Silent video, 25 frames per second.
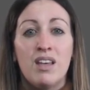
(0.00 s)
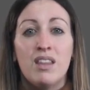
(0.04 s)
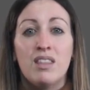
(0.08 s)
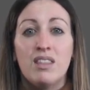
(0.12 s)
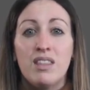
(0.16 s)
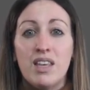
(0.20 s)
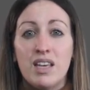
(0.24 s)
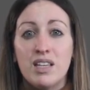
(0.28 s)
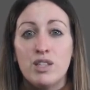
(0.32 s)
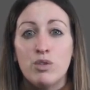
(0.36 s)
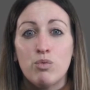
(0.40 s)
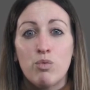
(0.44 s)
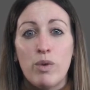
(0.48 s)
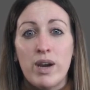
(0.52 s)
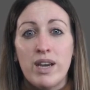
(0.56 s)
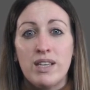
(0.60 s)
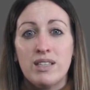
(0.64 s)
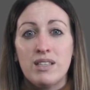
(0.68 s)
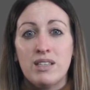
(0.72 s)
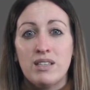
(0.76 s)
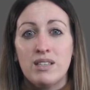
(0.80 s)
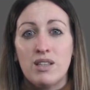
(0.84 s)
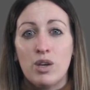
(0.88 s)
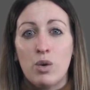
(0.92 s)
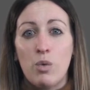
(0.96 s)
This
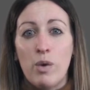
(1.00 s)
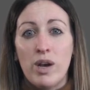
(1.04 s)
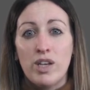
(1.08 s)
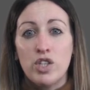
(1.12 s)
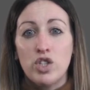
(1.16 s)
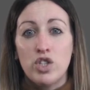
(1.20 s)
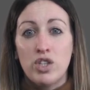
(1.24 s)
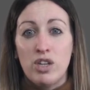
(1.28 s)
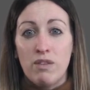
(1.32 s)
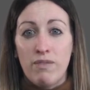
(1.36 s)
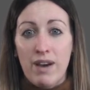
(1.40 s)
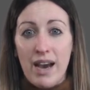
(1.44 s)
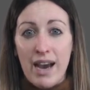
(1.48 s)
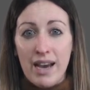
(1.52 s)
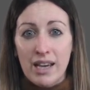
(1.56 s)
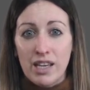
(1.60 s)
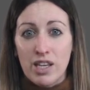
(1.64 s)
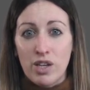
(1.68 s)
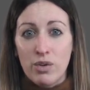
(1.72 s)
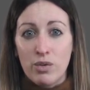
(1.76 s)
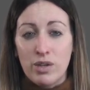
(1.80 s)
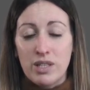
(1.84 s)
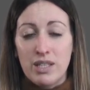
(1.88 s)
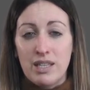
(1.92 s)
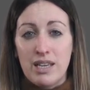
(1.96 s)
raises the question of
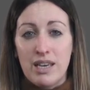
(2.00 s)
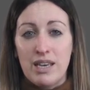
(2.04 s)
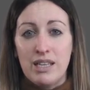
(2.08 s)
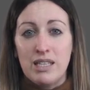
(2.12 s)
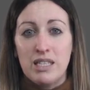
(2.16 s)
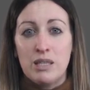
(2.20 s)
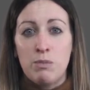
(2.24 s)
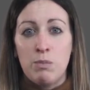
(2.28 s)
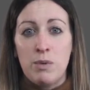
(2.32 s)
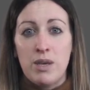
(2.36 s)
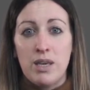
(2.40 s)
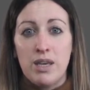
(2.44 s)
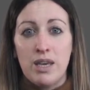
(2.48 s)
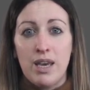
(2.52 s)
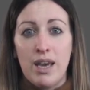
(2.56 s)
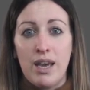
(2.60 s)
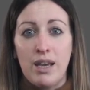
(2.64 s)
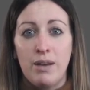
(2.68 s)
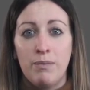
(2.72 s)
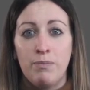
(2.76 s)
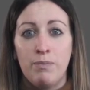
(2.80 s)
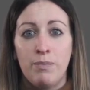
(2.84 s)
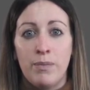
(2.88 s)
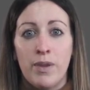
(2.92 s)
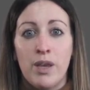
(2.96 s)
accuracy in
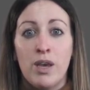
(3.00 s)
speaking,